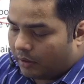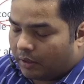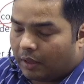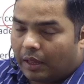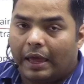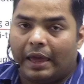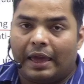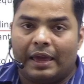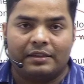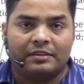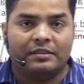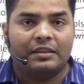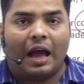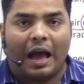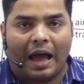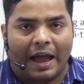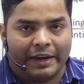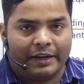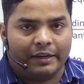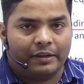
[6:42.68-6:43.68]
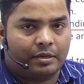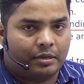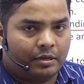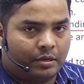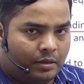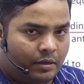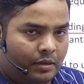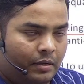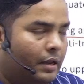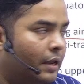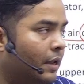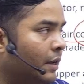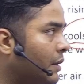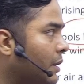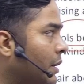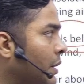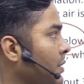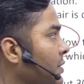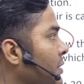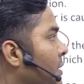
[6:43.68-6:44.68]
As the height
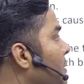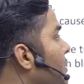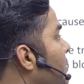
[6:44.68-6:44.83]
increases